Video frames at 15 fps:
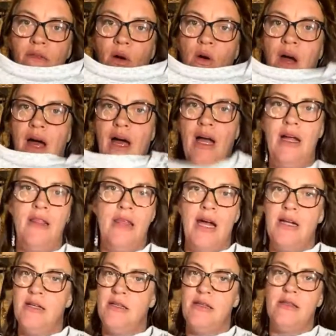Okay? That
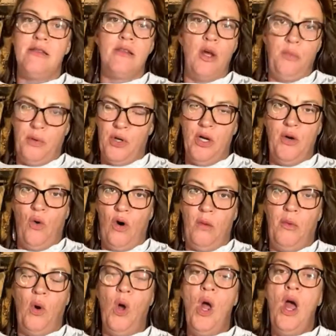is super
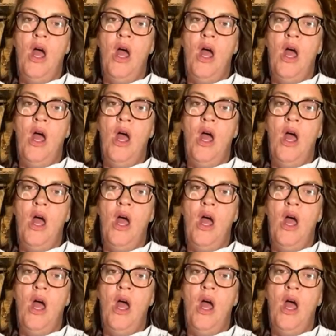adorable.